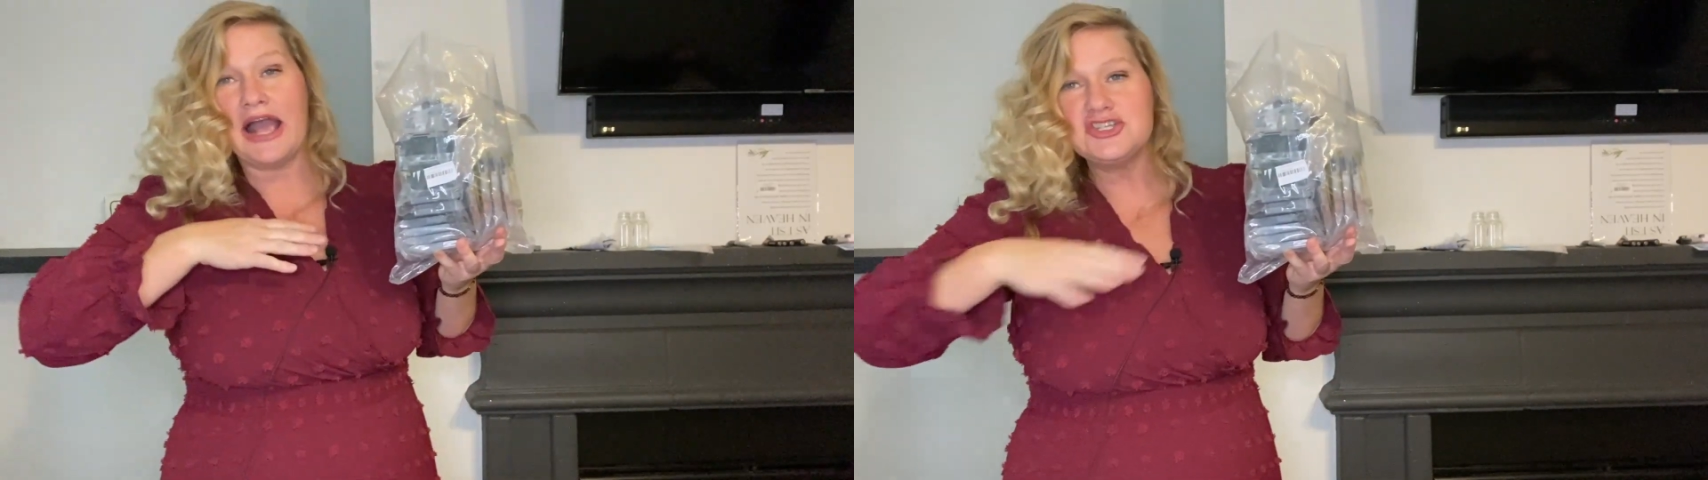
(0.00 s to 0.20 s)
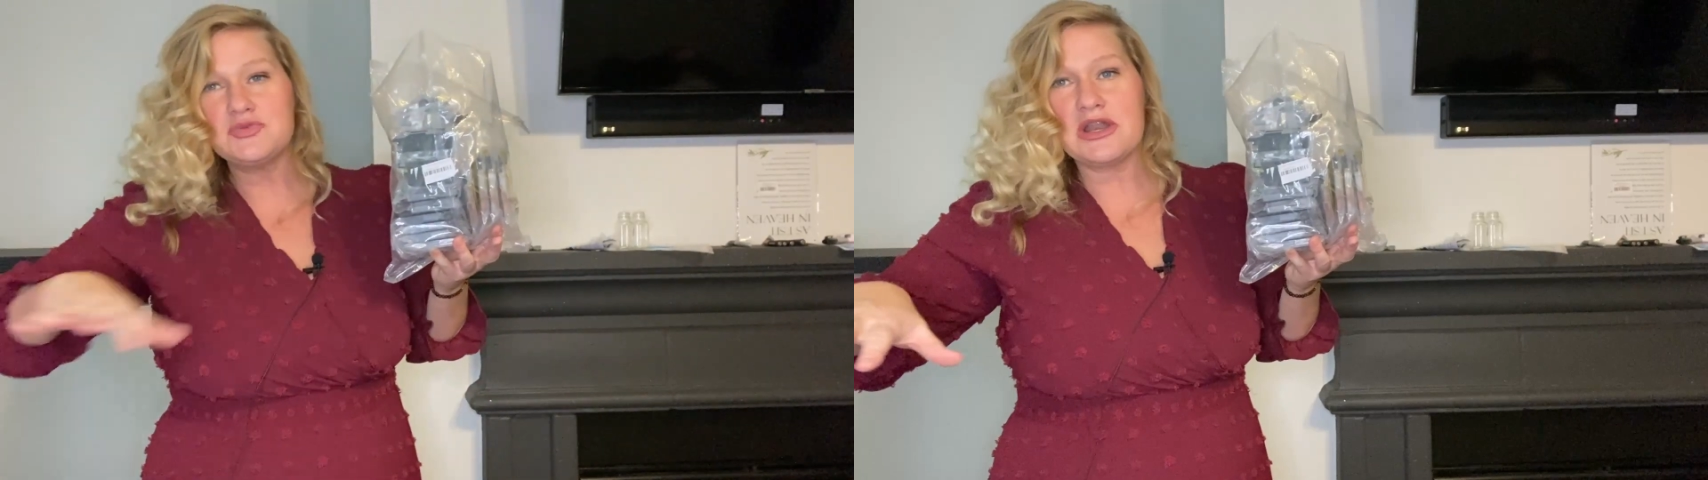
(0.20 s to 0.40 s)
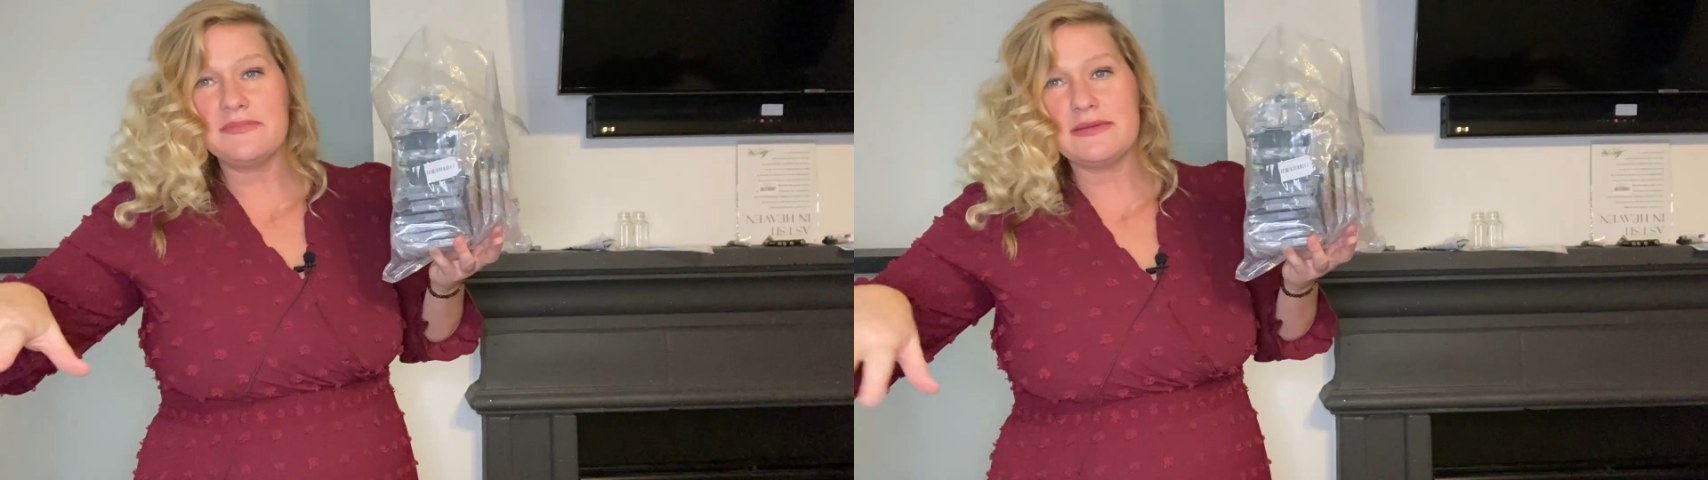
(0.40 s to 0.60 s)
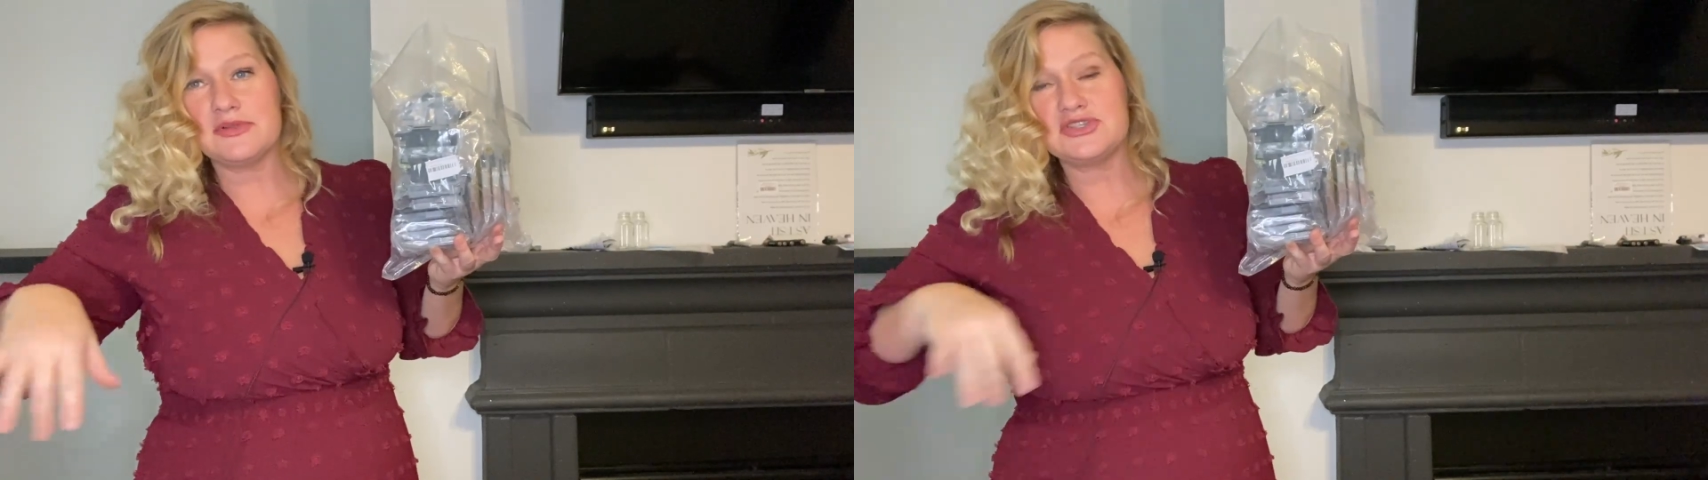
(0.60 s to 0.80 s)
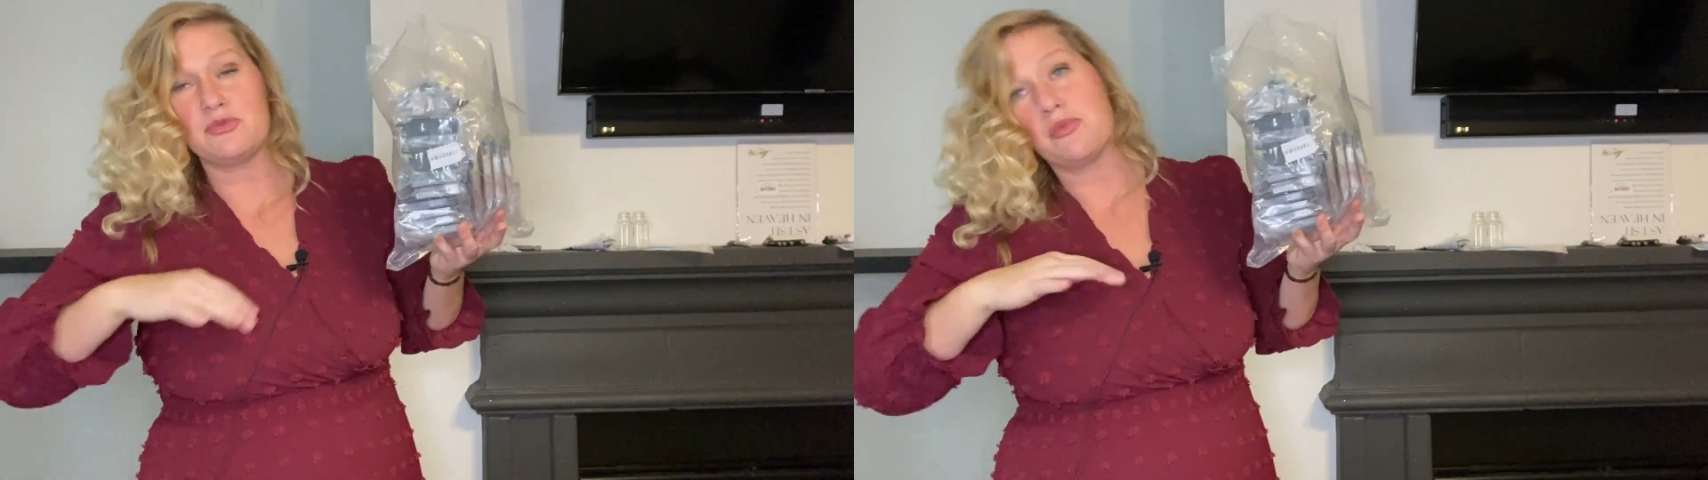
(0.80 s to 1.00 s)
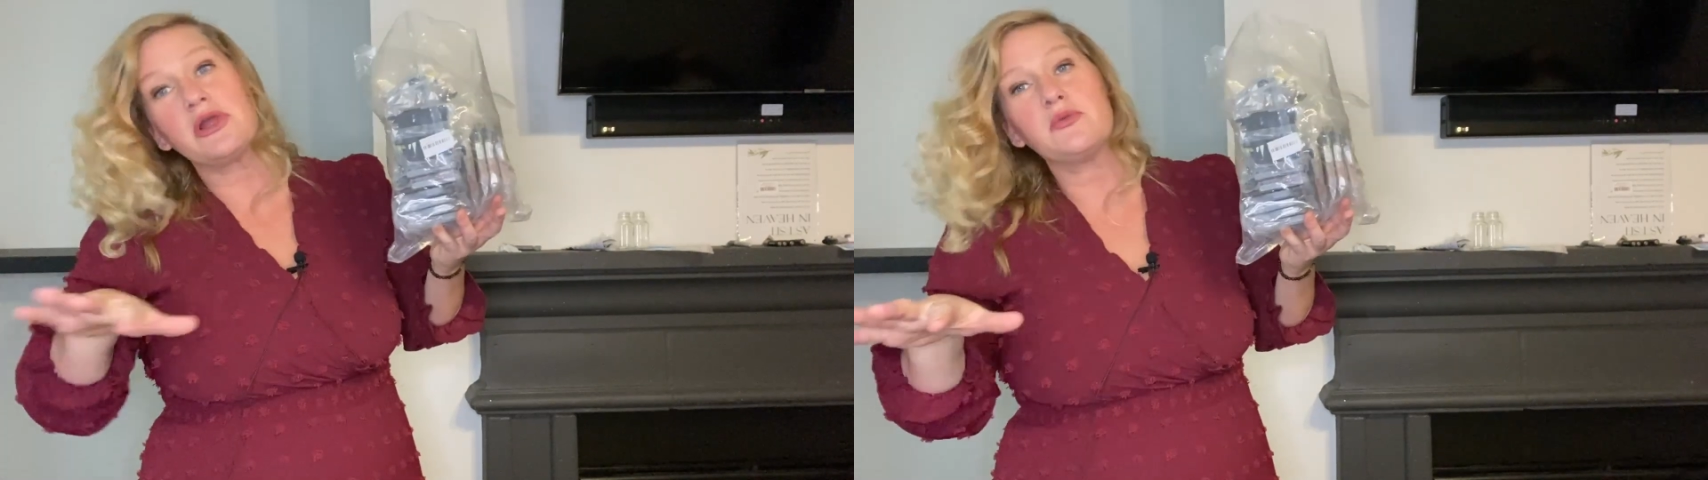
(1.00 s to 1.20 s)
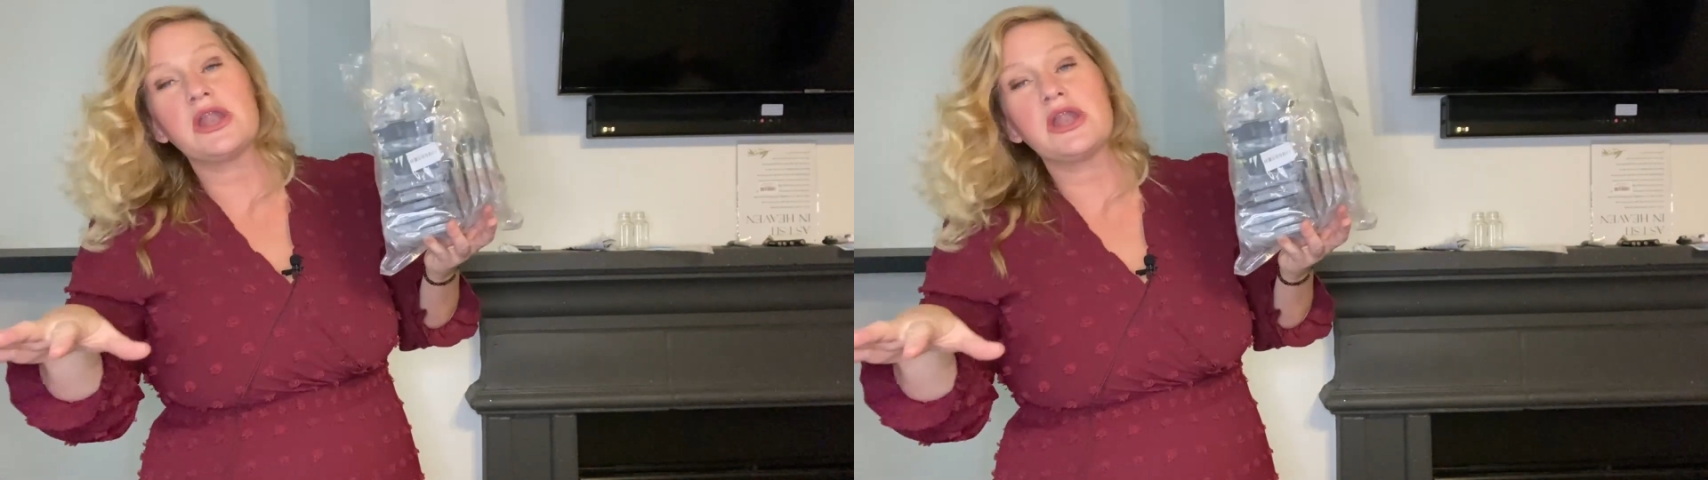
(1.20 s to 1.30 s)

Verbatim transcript: I just want to be able to print